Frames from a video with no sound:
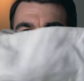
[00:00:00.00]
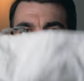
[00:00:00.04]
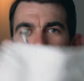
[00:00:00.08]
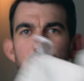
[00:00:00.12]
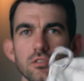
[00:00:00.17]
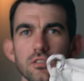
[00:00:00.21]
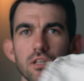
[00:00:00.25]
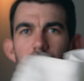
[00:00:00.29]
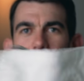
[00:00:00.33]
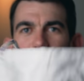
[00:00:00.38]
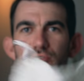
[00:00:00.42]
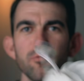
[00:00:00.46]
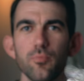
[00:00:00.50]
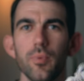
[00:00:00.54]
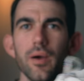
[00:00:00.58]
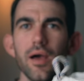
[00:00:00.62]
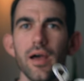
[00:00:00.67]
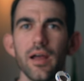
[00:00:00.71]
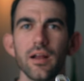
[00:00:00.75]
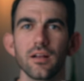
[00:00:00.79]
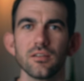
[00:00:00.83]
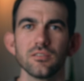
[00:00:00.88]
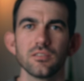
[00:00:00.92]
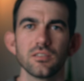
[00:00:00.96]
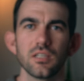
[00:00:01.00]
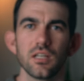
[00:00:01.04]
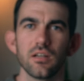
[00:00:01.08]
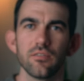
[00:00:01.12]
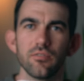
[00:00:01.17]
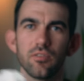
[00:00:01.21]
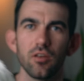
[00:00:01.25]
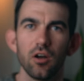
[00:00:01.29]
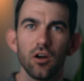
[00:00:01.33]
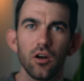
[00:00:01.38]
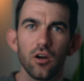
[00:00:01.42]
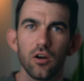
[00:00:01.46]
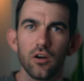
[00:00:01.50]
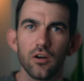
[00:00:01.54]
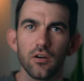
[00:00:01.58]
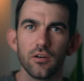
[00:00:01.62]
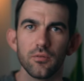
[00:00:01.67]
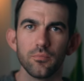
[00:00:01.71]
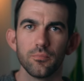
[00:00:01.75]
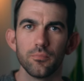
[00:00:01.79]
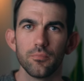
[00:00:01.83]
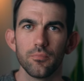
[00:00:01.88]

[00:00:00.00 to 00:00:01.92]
soft bag instead of the hard